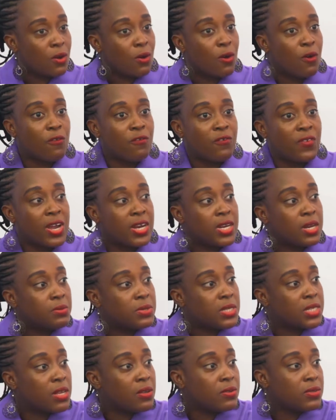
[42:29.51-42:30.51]
or find
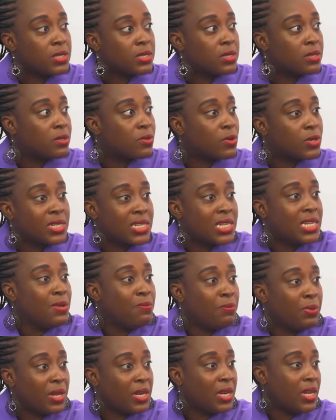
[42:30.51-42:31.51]
themselves not
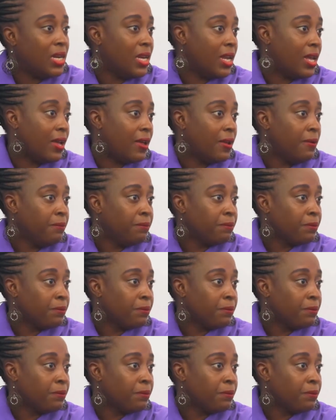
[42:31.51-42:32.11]
sleeping in a